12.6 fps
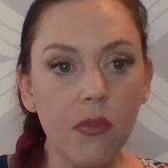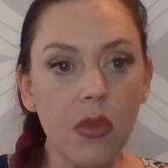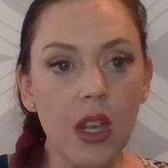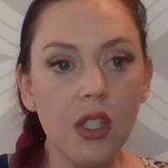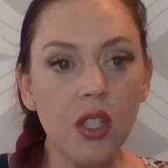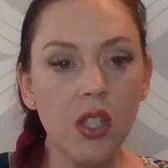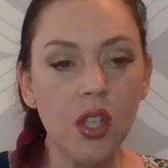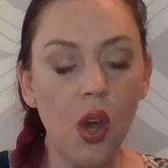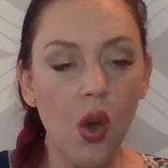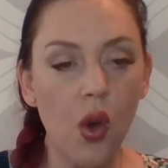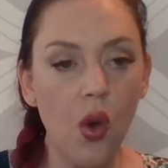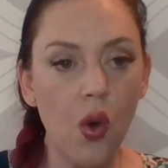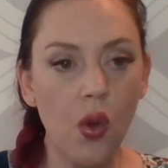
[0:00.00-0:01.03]

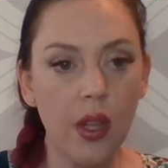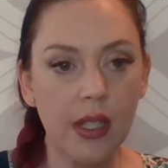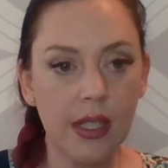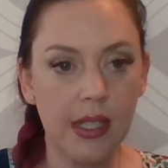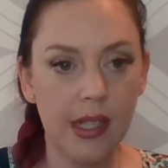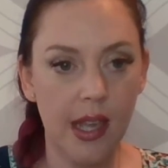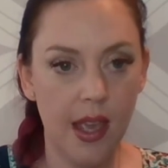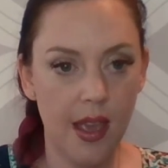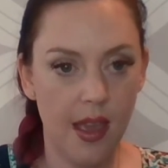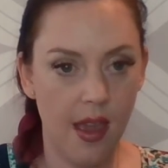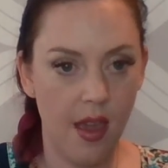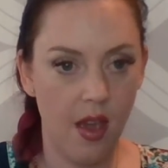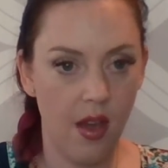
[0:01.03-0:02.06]
So let's see
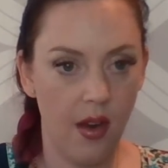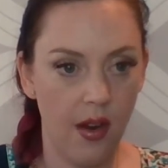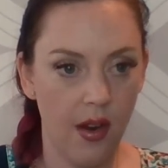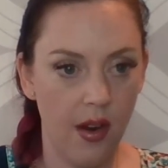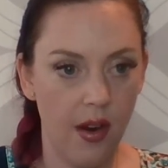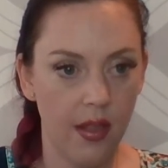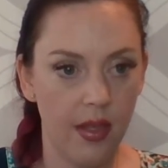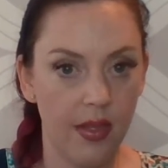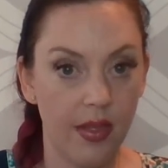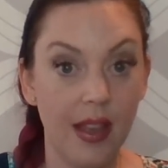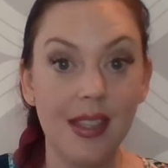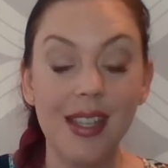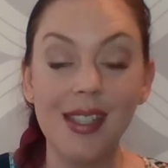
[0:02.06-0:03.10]
here,
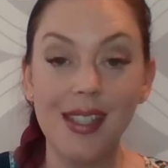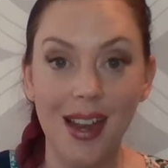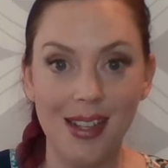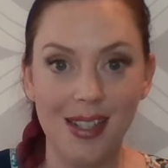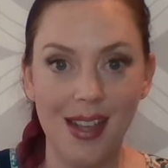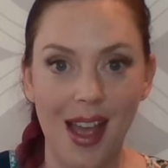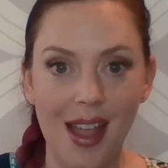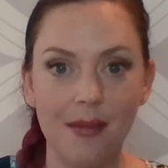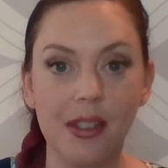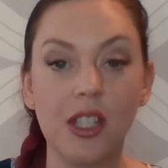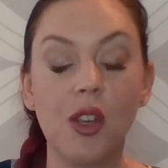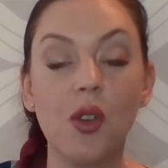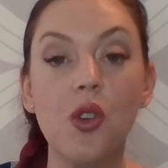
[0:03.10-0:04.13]
the Senna site.
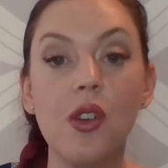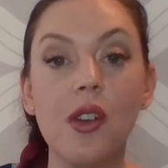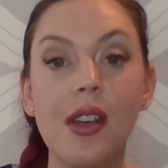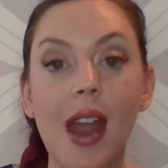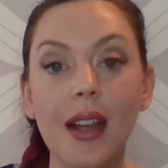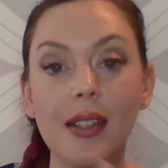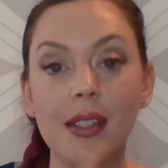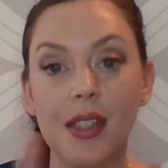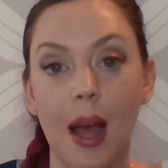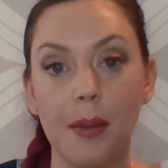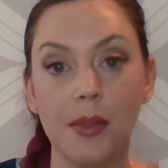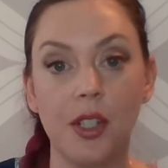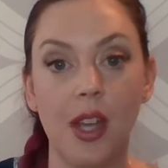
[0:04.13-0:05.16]
So your next
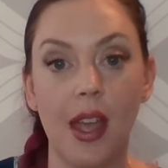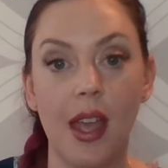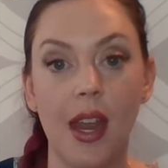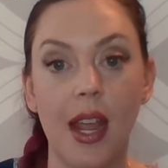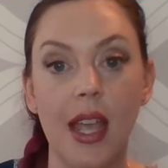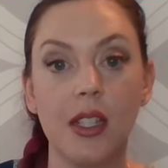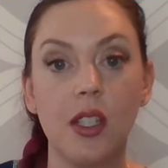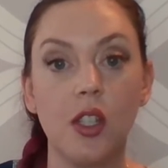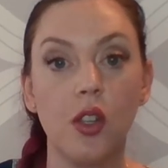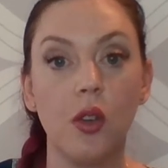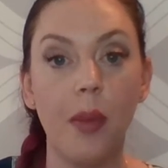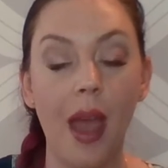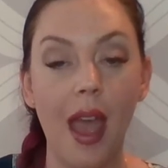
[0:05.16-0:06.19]
option is
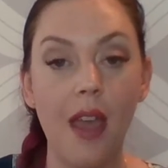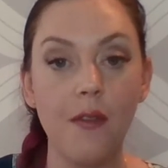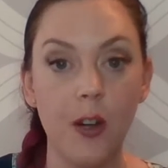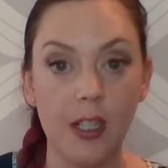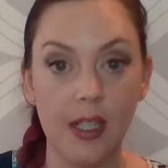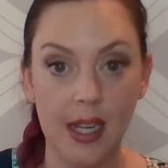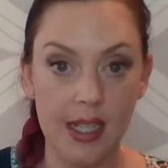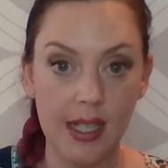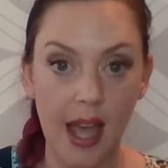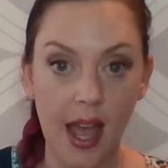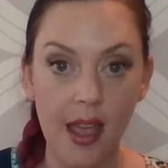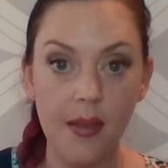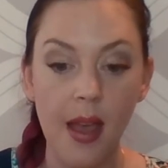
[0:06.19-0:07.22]
to pay for a Senna
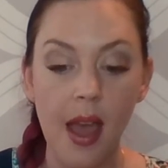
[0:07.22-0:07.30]
site.